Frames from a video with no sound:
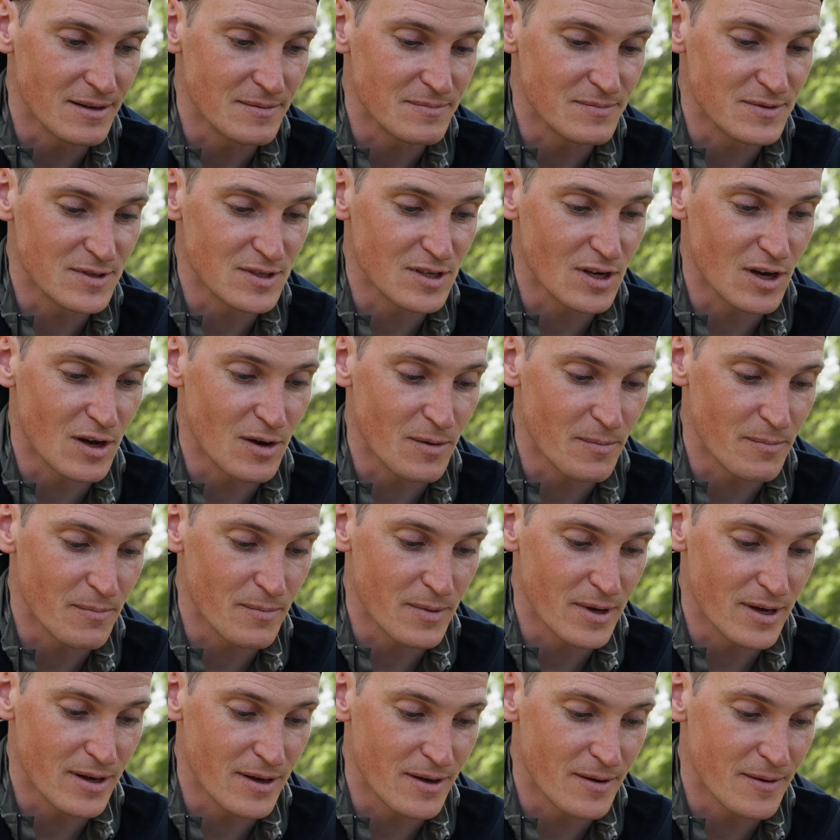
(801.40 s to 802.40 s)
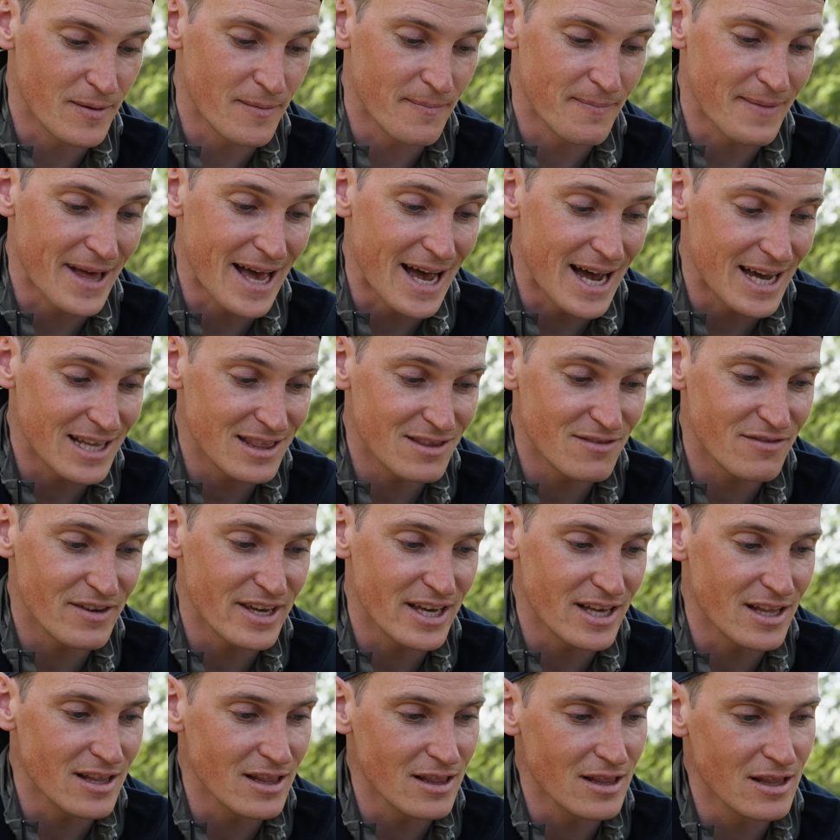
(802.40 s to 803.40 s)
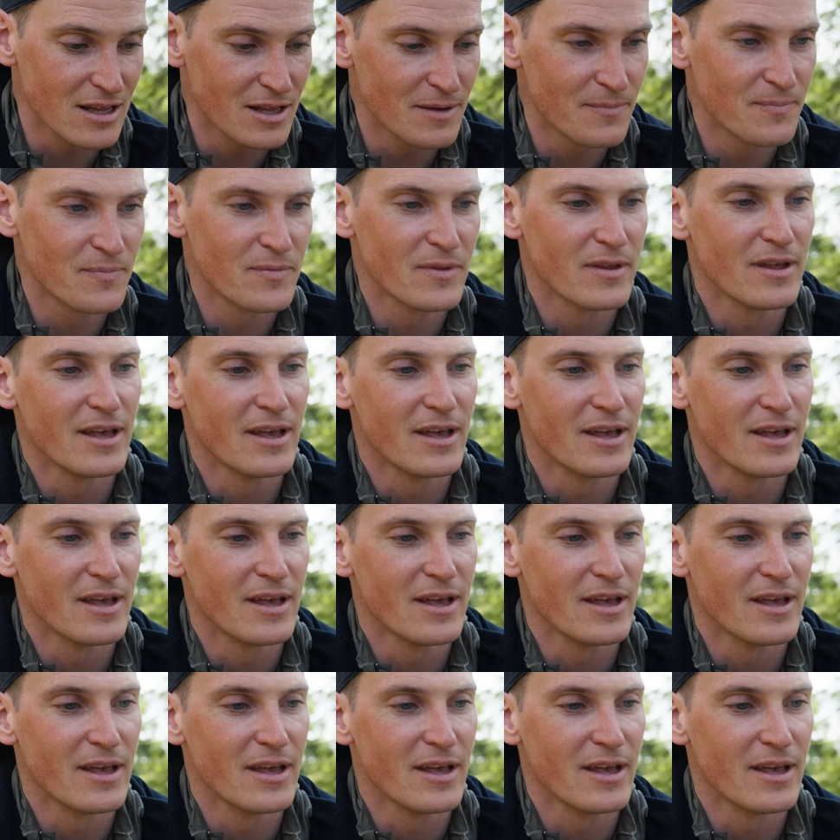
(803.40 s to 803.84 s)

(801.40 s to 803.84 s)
some Advil.